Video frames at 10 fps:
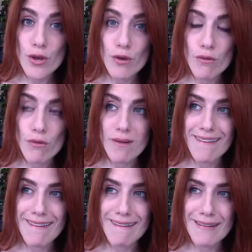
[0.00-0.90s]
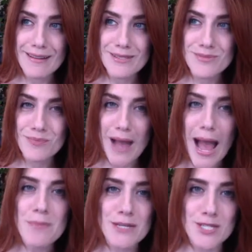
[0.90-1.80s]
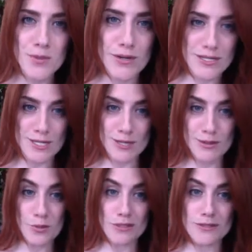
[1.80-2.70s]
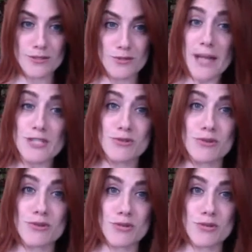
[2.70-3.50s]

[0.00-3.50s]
Because I'm experiencing the world through my truth,